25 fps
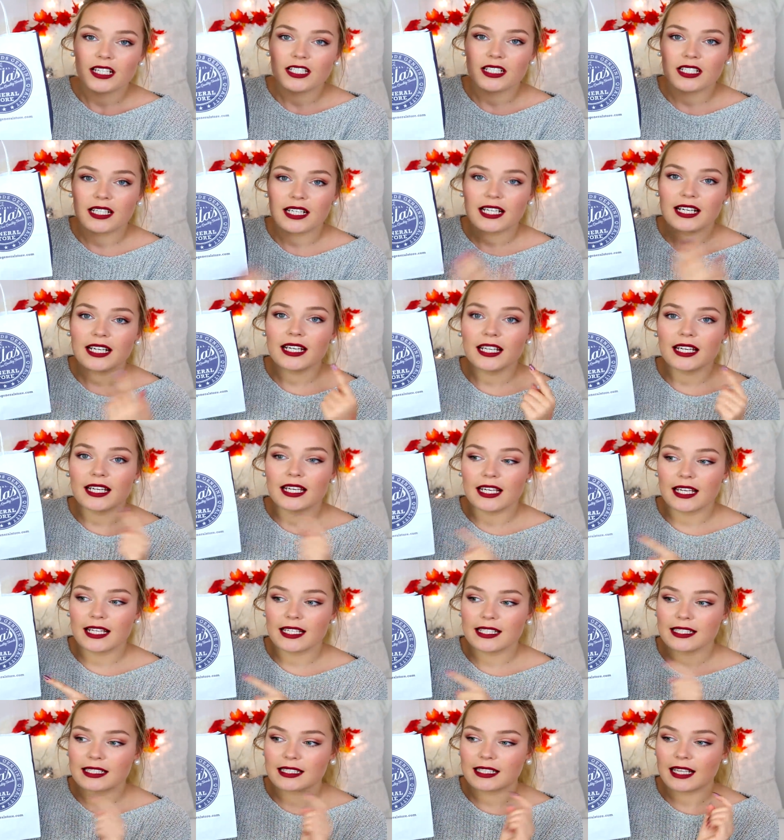She
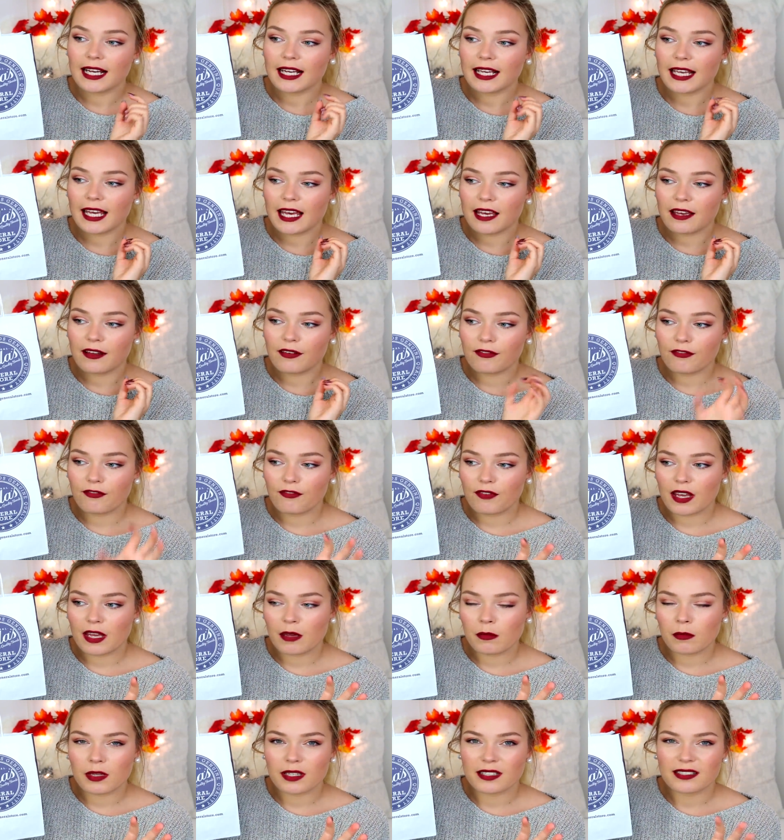is like a
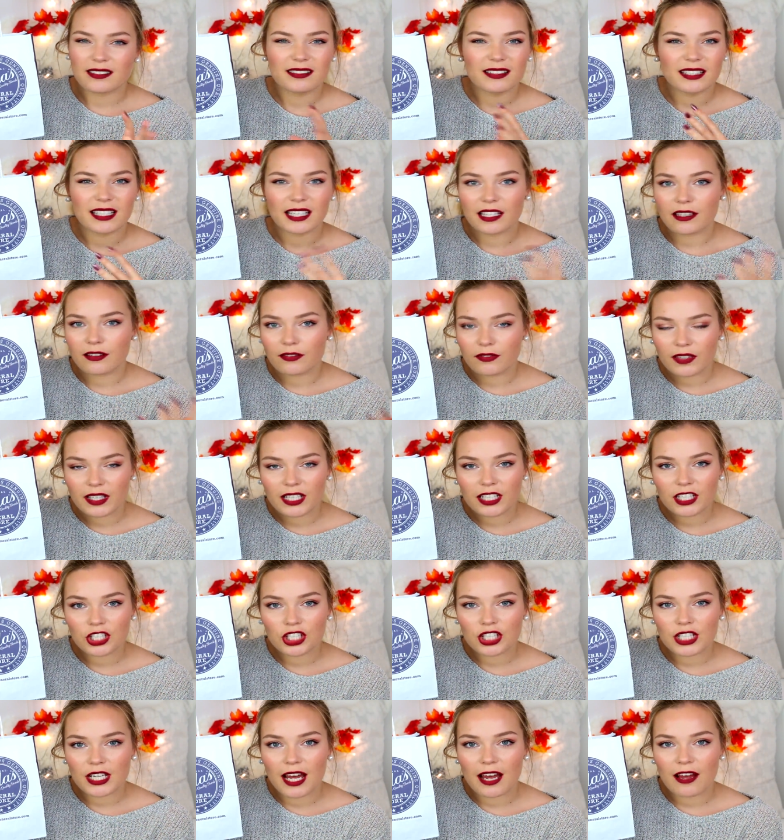famous TV
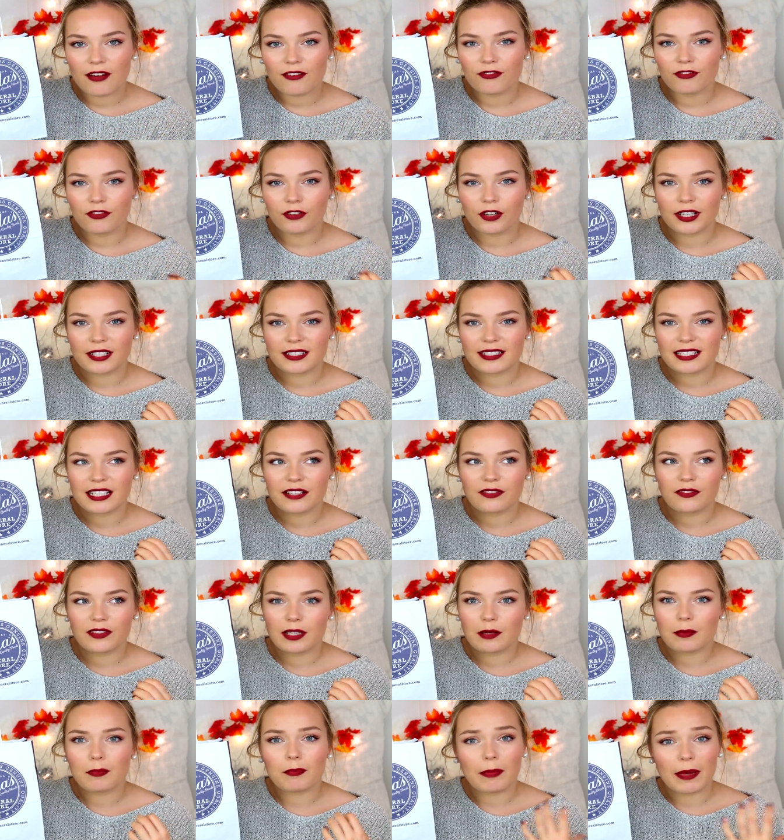chef or
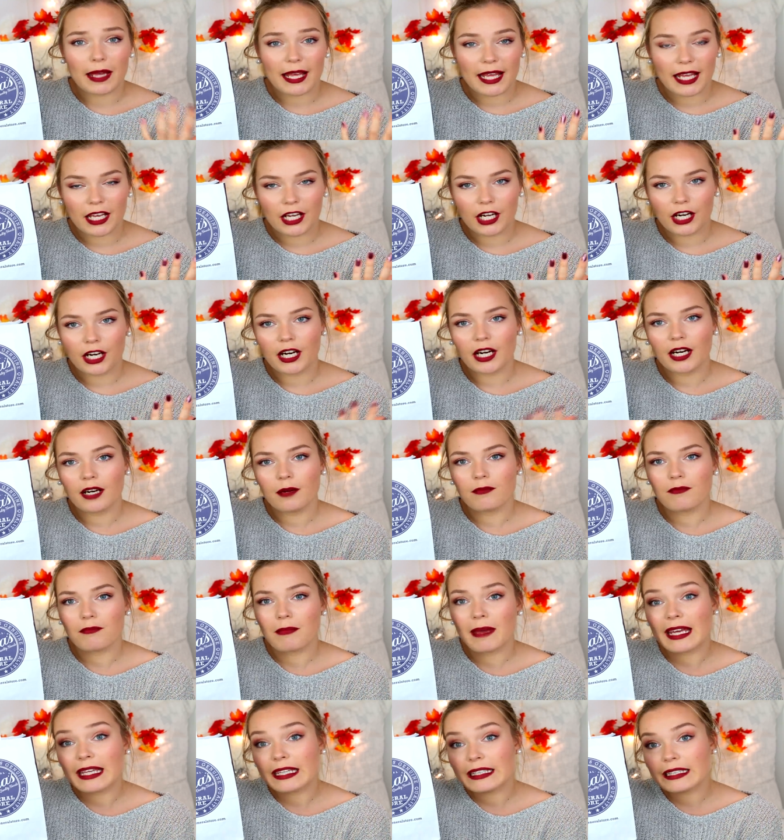TV baker,
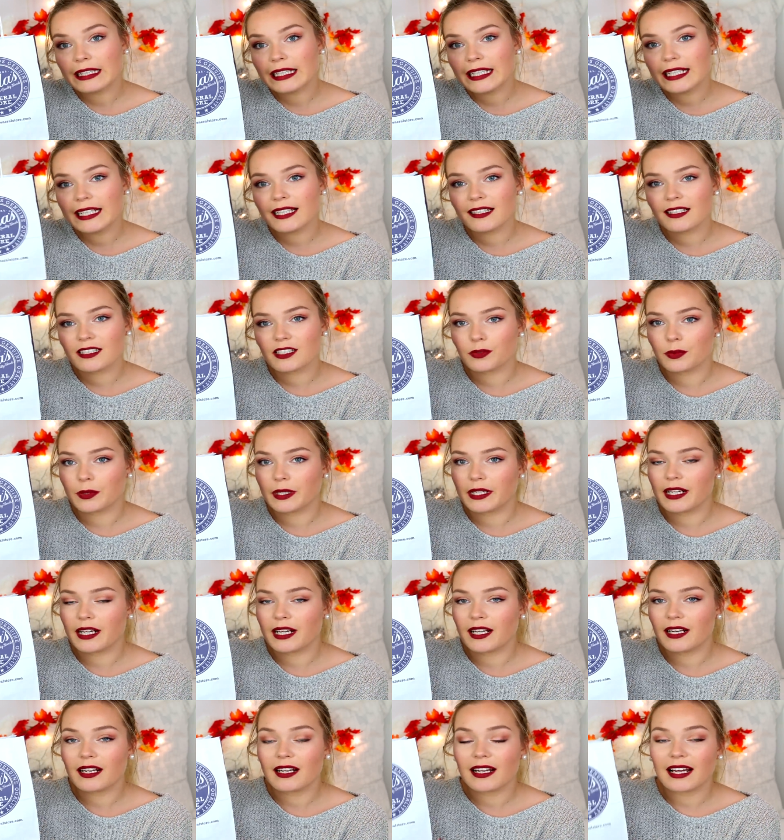mainly in
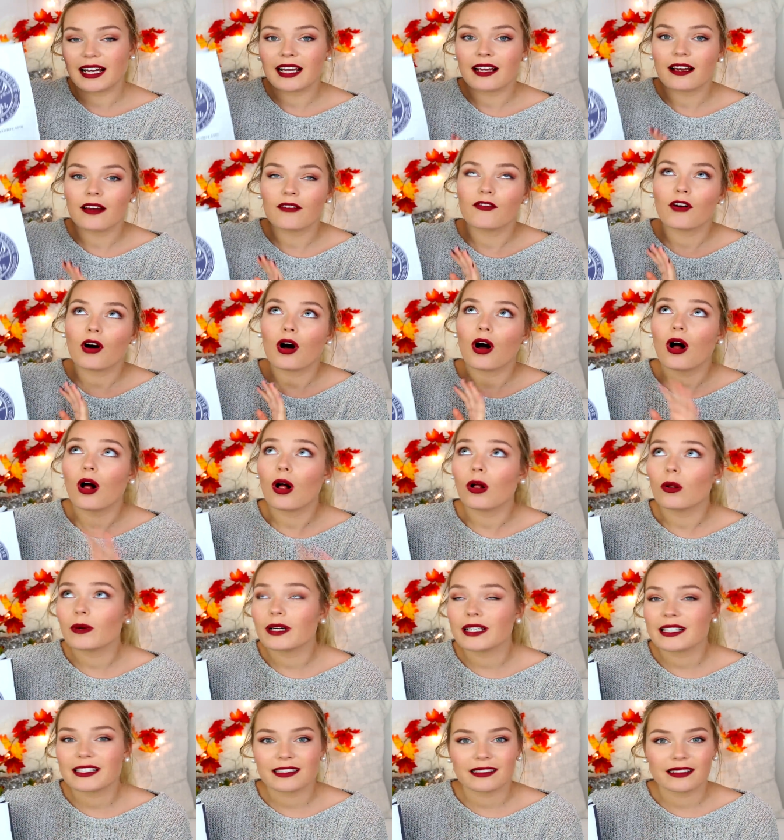Sweden, and I have
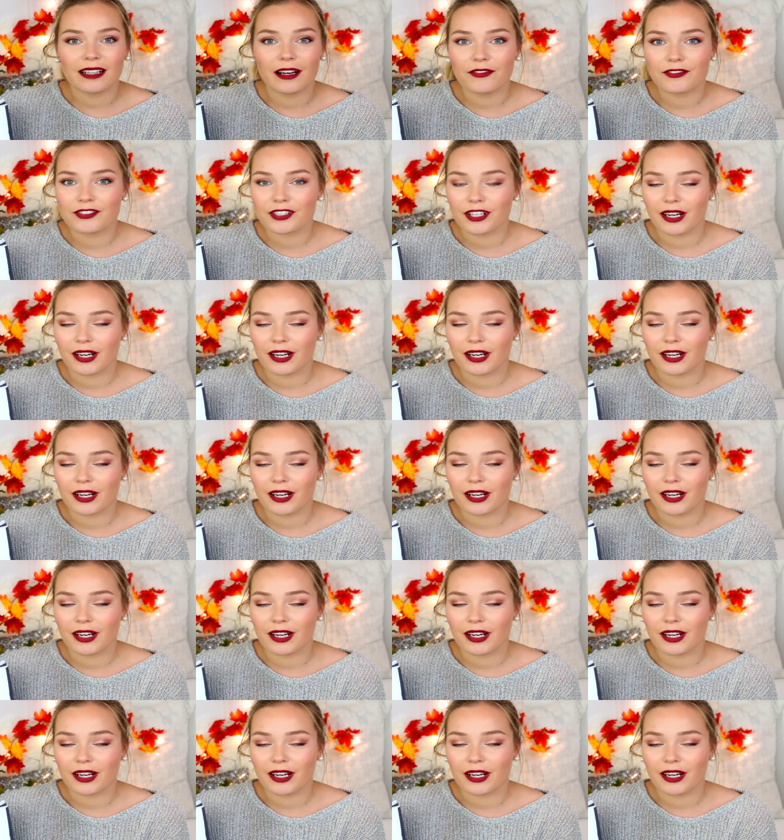always loved